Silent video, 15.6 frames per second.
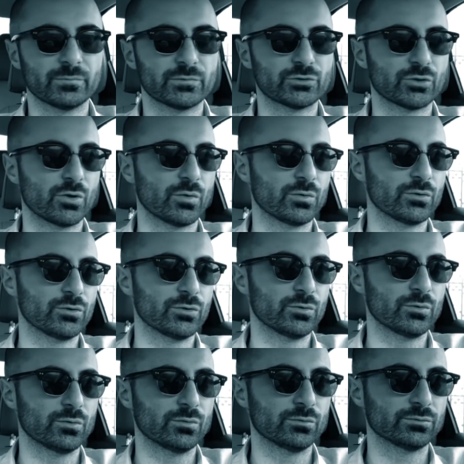So
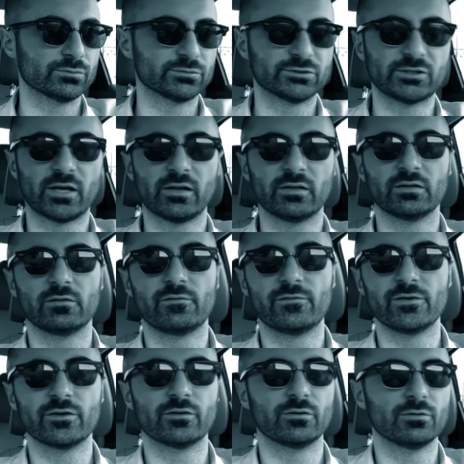you suddenly
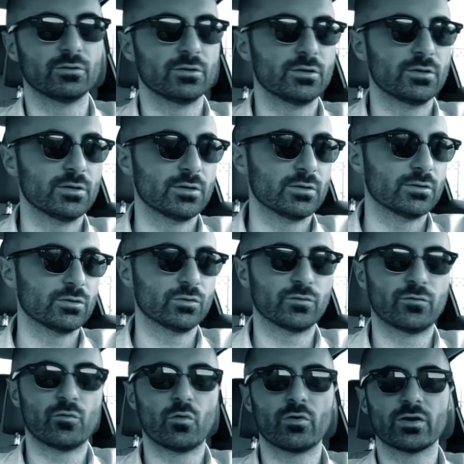feel
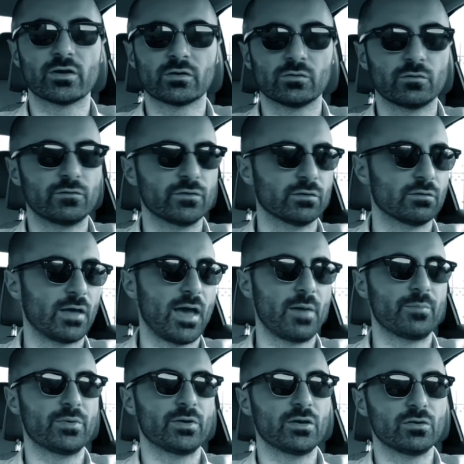euphoric, you feel
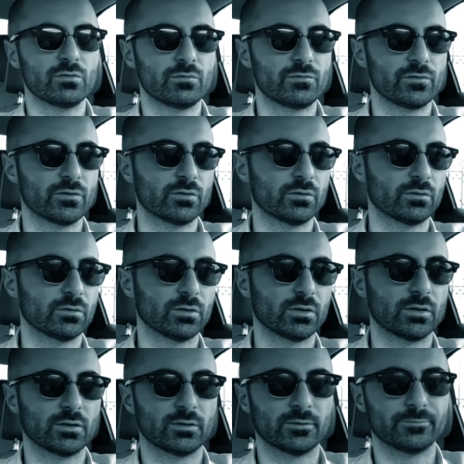happy, you feel
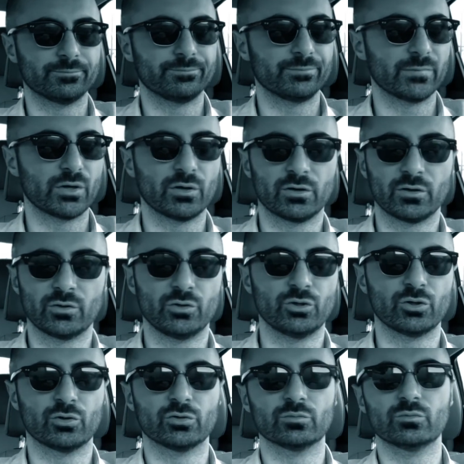you're in a
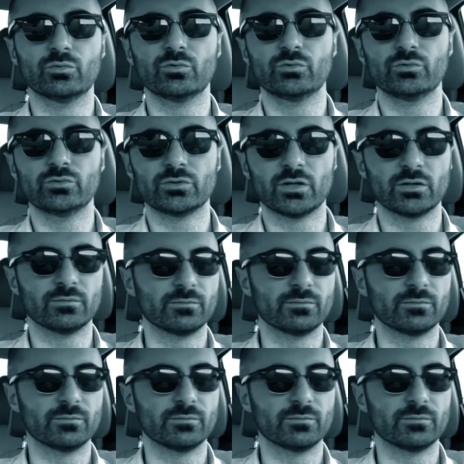good mood, and